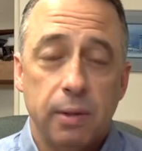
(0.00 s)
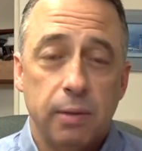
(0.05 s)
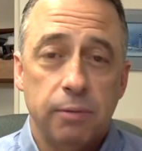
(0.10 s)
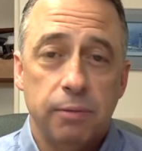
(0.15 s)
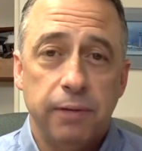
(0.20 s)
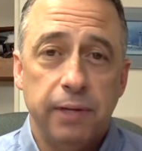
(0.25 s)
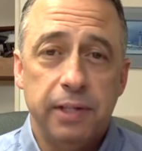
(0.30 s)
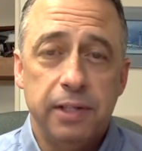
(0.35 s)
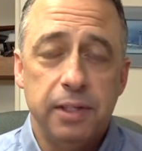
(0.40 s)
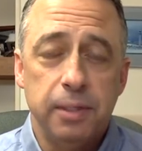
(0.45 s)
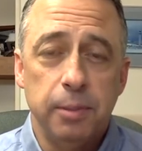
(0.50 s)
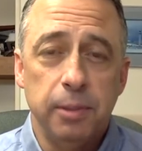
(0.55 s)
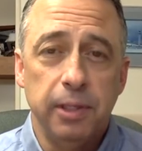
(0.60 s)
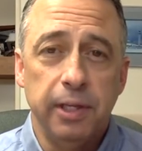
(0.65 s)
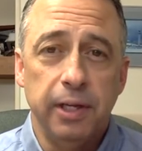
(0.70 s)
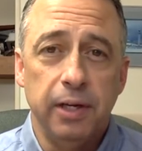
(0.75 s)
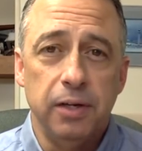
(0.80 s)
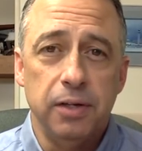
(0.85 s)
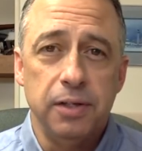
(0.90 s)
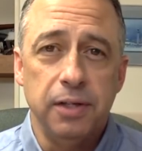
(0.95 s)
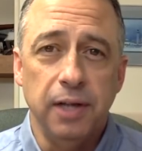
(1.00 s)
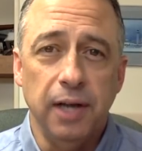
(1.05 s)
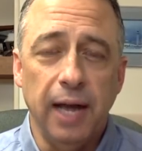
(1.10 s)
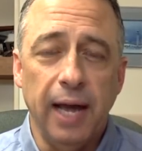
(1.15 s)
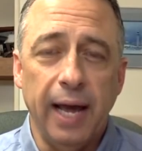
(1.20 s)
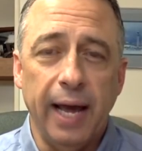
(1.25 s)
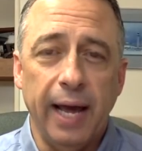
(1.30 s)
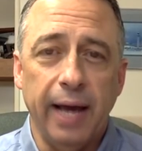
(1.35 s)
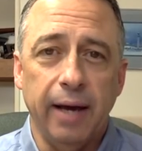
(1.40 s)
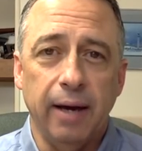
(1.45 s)
Well, flight simulators
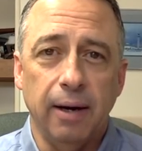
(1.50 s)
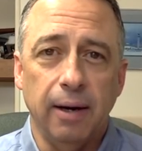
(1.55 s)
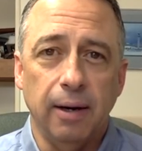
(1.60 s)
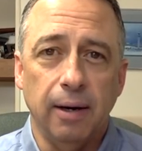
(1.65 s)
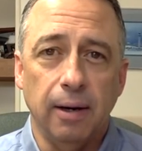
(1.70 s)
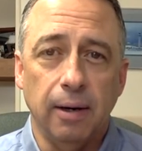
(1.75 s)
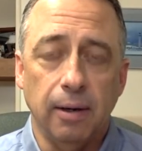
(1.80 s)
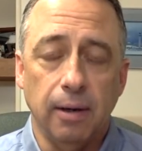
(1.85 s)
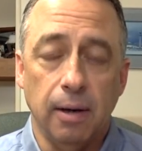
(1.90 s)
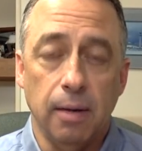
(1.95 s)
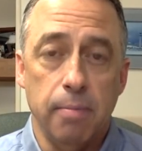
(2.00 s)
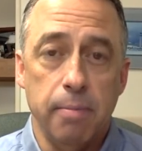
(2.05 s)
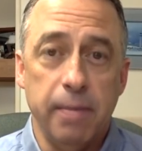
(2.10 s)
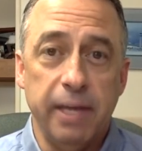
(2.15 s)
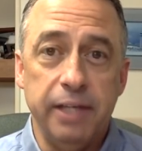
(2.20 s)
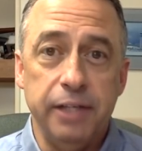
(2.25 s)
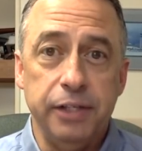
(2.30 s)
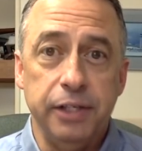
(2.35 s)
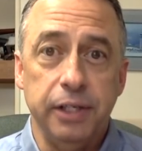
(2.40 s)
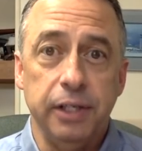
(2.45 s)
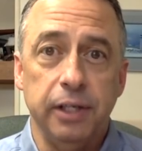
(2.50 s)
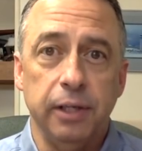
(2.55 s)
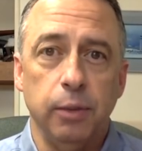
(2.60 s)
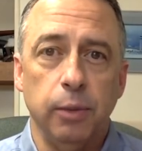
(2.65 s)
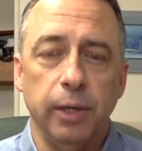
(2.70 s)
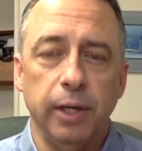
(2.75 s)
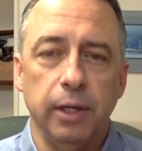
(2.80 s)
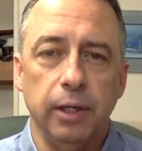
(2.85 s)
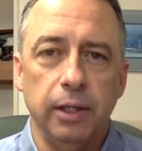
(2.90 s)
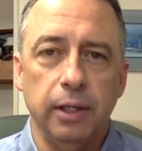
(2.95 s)
today are, are amazingly
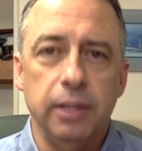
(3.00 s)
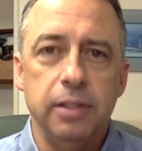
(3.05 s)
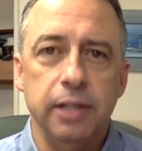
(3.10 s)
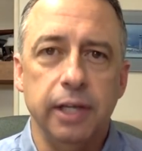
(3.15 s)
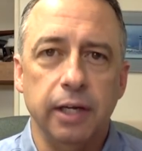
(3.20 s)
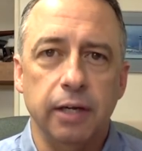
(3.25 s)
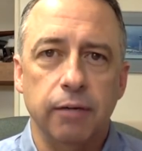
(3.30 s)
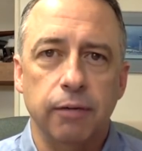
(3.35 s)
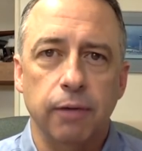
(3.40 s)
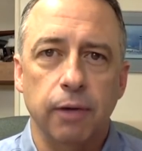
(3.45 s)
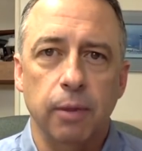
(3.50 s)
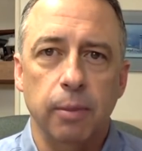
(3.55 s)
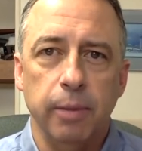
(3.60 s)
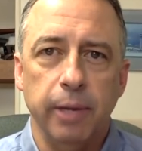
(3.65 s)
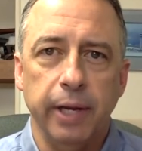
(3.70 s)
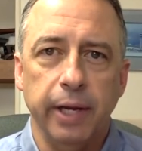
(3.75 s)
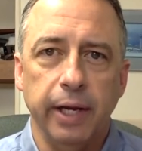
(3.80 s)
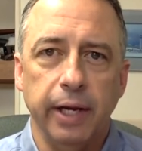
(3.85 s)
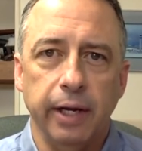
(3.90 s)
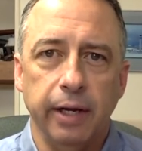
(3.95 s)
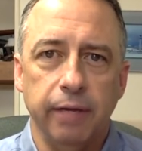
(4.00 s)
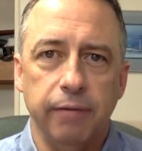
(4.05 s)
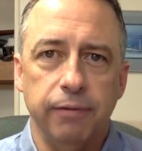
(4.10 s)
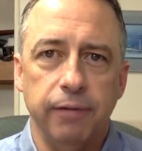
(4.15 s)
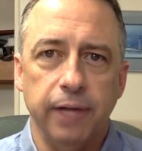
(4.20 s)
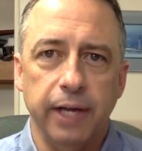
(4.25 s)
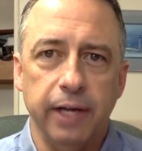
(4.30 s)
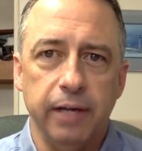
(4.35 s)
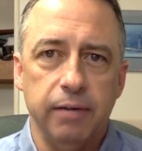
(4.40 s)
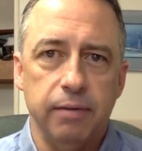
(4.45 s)
realistic from a, a,
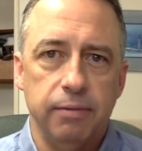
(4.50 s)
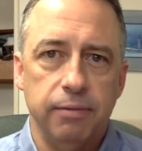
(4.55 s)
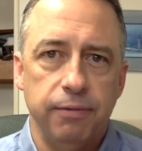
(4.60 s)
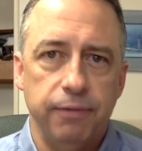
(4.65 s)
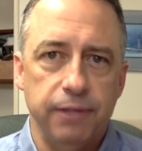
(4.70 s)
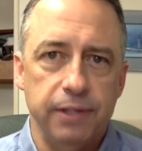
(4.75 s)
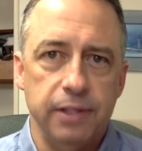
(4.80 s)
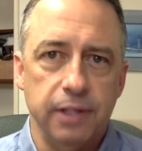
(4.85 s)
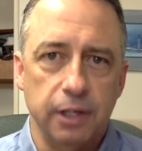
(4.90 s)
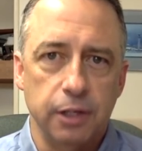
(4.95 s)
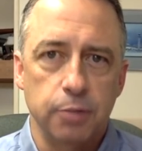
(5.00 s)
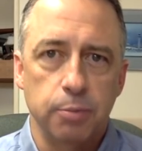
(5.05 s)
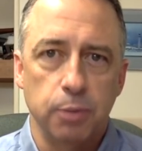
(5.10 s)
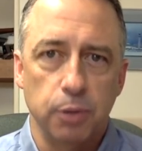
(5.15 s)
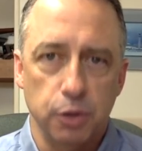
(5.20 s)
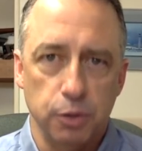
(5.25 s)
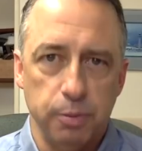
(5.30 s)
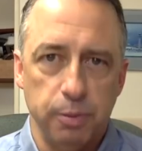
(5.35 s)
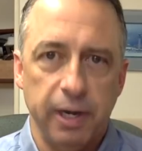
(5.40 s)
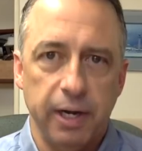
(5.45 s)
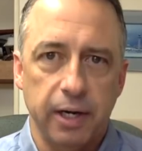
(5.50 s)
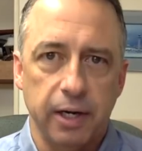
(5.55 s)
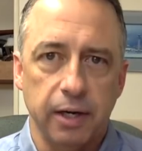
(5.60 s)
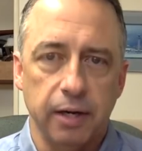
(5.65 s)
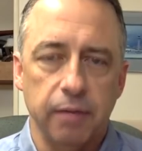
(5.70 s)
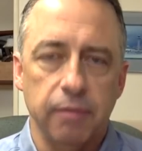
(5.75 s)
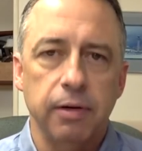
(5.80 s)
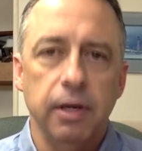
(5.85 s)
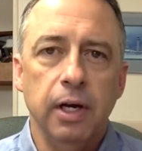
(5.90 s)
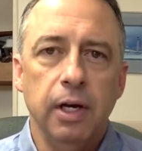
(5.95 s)
flight physics
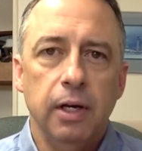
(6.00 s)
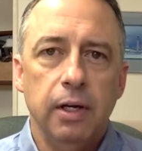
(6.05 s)
perspective.